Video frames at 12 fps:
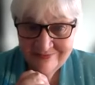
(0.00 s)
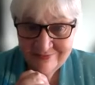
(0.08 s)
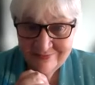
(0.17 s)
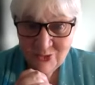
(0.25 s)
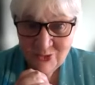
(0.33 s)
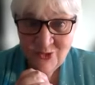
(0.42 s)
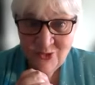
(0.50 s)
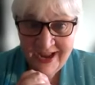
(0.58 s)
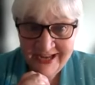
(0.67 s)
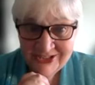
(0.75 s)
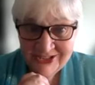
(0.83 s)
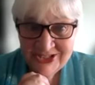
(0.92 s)
more
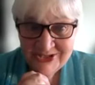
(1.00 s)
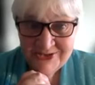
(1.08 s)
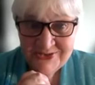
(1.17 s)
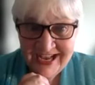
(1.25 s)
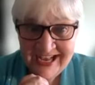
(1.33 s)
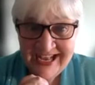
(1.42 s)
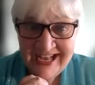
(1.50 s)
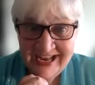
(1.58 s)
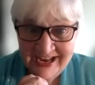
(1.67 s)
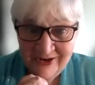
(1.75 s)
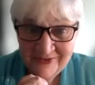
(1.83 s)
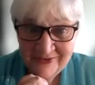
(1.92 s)
gratitude I
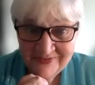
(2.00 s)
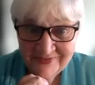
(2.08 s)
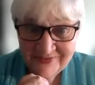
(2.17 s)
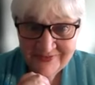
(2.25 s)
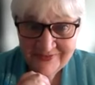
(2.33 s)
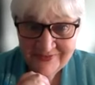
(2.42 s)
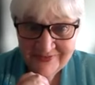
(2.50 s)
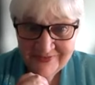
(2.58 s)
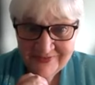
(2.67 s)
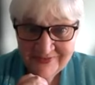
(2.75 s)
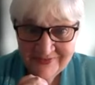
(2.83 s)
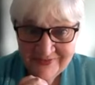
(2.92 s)
have
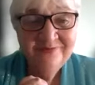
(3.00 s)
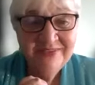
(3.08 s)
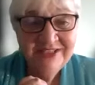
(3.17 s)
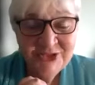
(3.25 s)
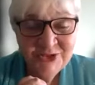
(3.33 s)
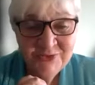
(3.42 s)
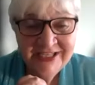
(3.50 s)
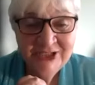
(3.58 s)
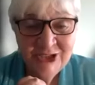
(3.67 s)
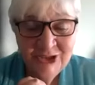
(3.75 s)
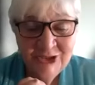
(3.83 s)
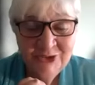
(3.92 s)
to
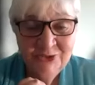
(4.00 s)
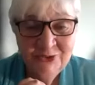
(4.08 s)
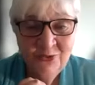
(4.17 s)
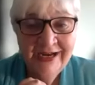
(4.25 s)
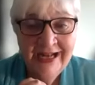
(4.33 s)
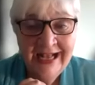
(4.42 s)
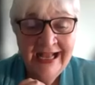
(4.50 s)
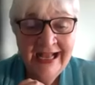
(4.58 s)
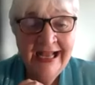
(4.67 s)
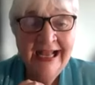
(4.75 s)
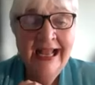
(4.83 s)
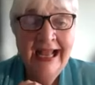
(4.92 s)
include what I
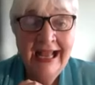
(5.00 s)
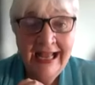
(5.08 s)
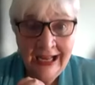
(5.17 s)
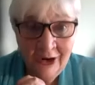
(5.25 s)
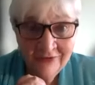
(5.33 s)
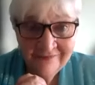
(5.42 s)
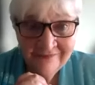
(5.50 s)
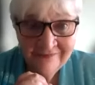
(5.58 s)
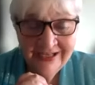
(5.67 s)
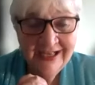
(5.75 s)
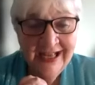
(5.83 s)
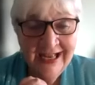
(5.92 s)
have
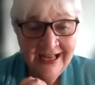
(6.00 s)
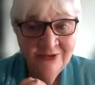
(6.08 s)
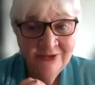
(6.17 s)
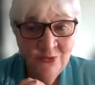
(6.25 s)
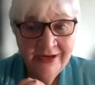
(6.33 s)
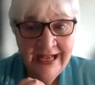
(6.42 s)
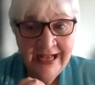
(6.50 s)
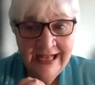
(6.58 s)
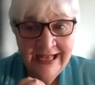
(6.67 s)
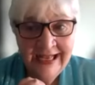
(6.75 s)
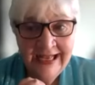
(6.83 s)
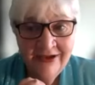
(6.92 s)
and what I
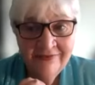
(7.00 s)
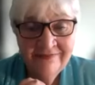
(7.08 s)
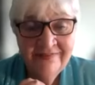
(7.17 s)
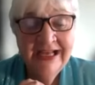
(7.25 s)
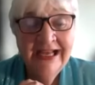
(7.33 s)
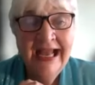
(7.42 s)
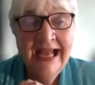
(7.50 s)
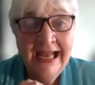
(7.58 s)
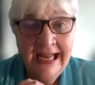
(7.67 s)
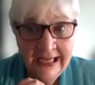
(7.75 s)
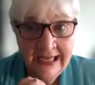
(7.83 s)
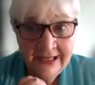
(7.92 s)
have
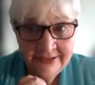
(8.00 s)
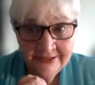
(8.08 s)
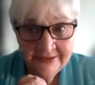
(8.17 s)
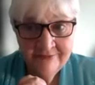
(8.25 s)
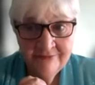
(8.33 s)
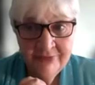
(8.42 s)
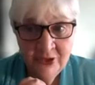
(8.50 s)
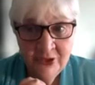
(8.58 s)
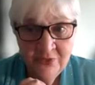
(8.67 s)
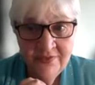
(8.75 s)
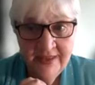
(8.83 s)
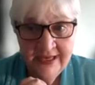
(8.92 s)
had,
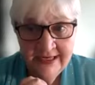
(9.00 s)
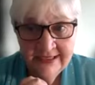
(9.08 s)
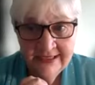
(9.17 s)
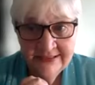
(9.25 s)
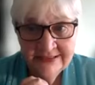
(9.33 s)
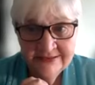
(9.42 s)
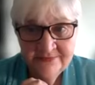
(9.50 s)
both and.